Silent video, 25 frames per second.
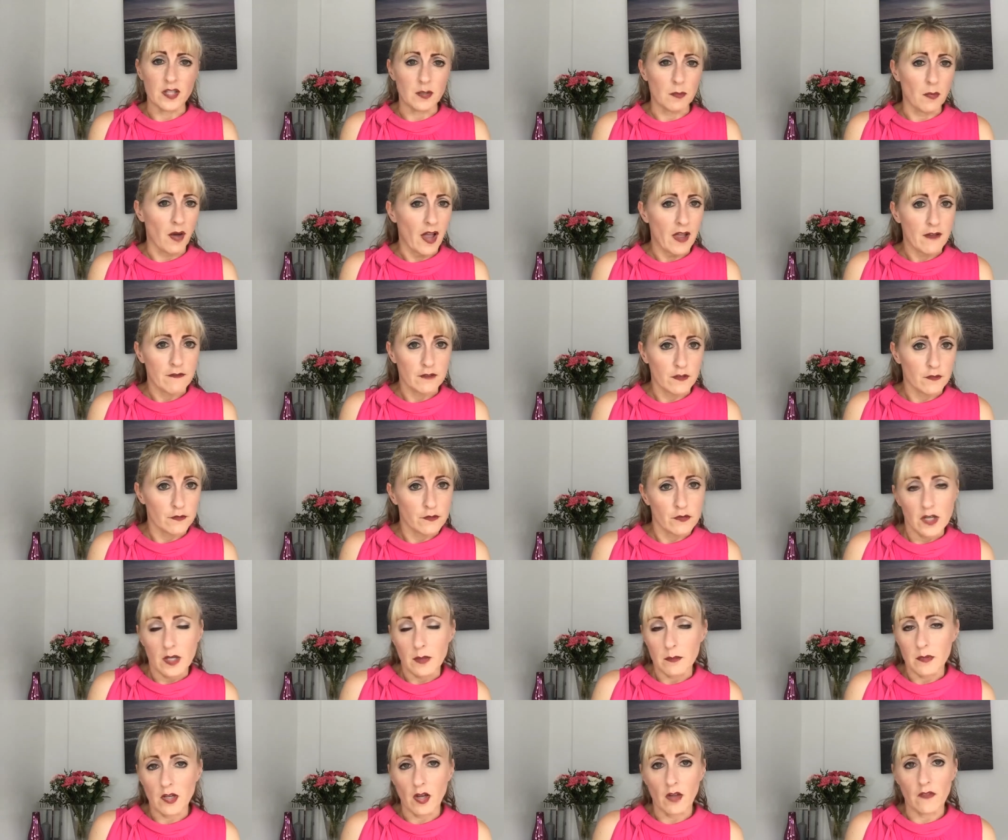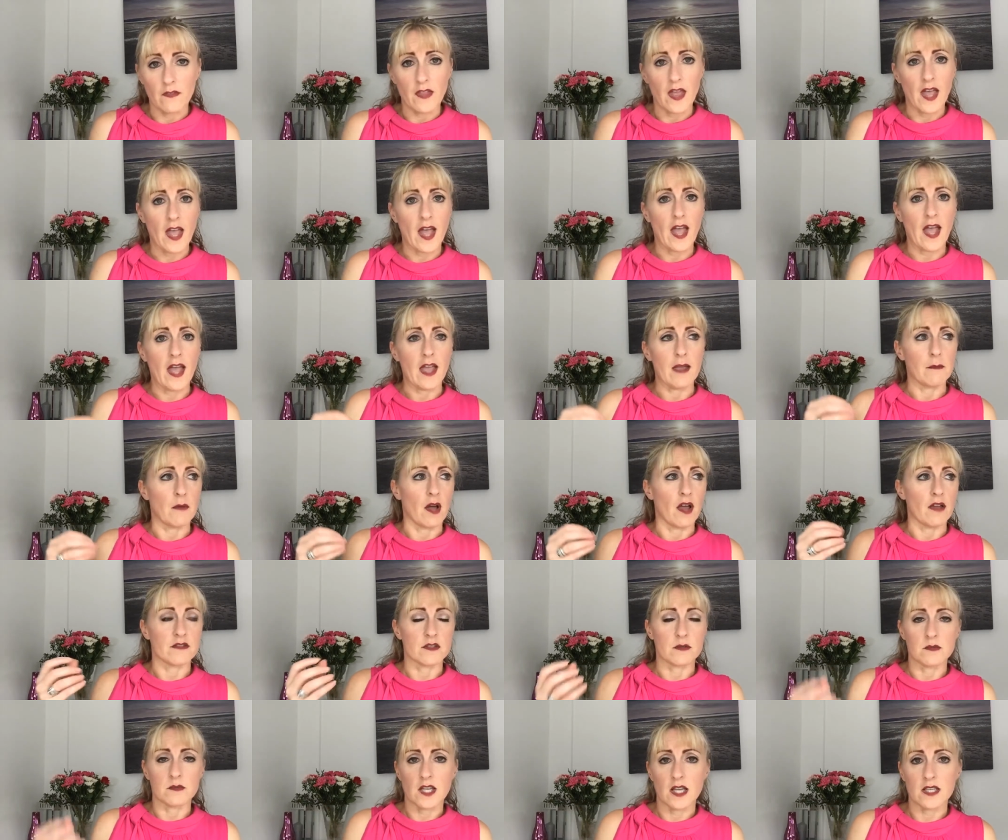might have your freebie on there, it might have
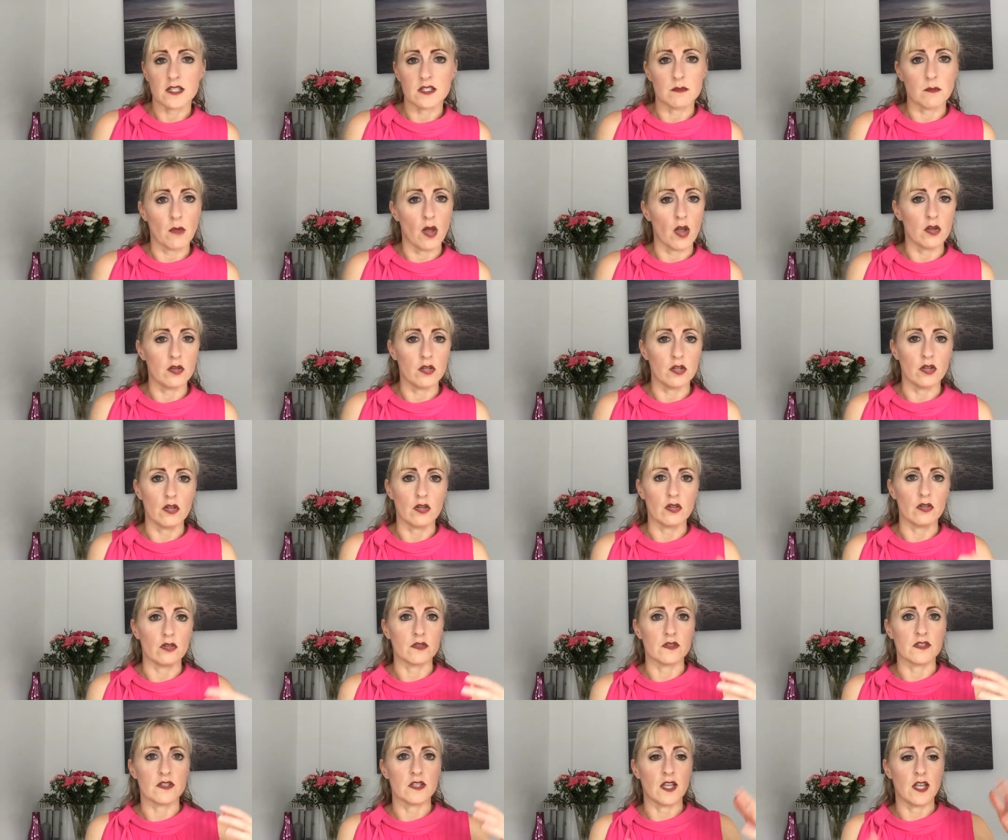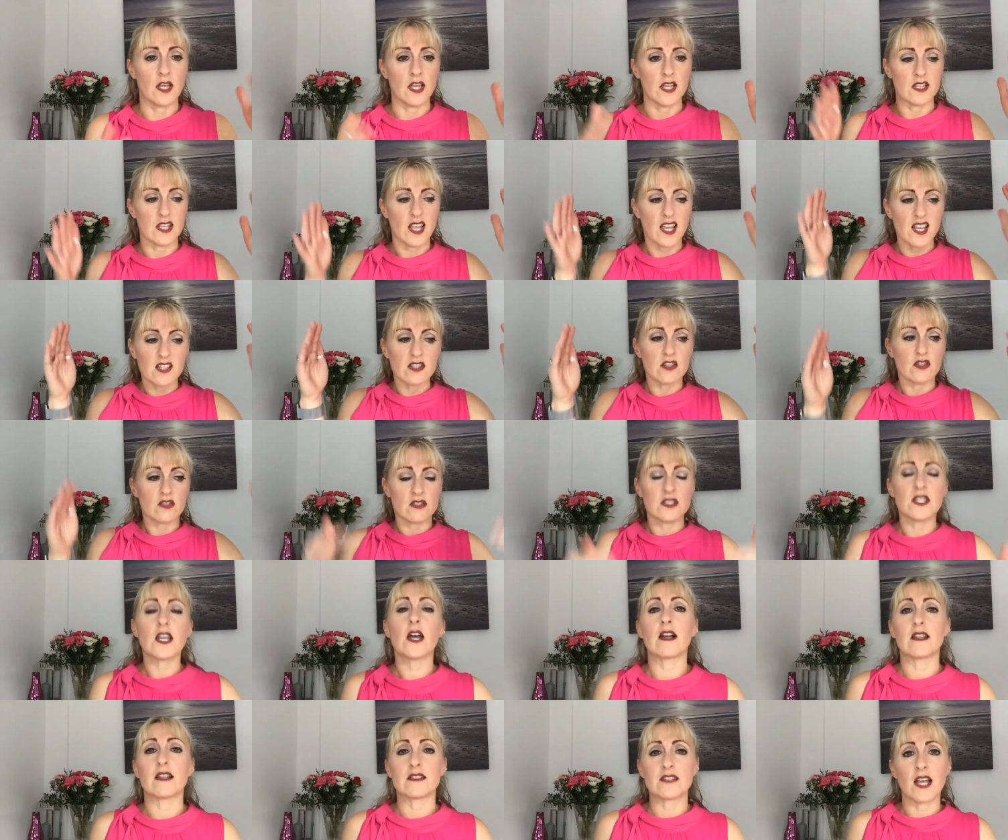some testimonials. It just
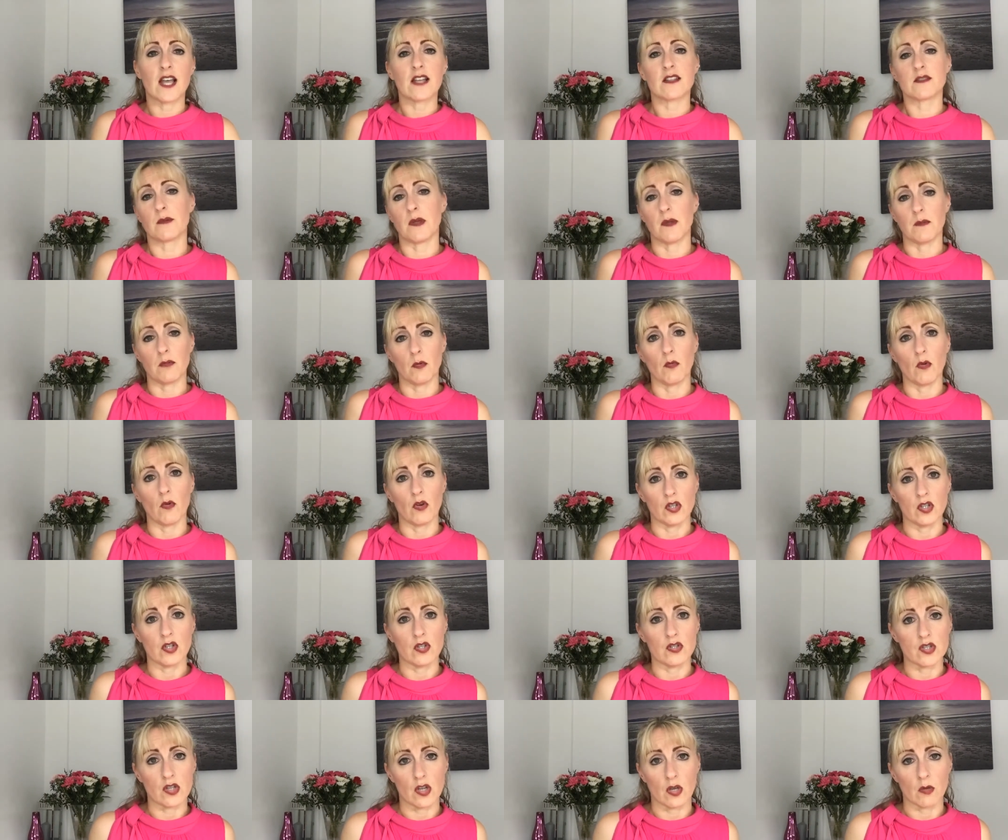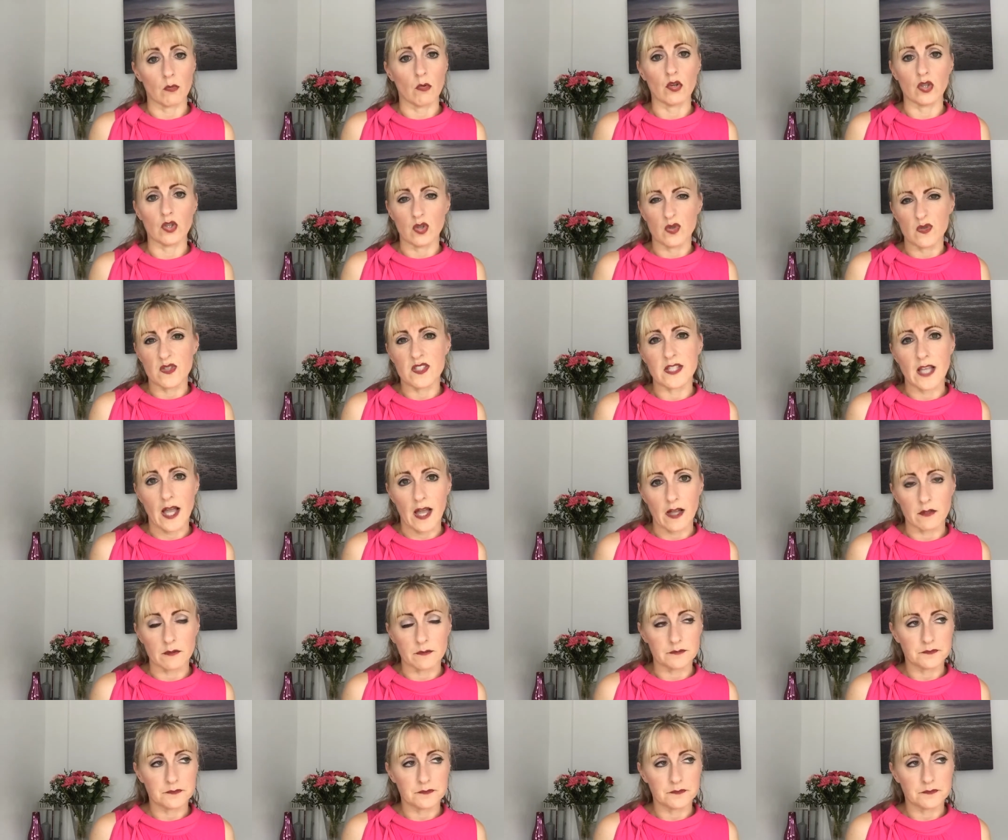tells people what you do, what you sell.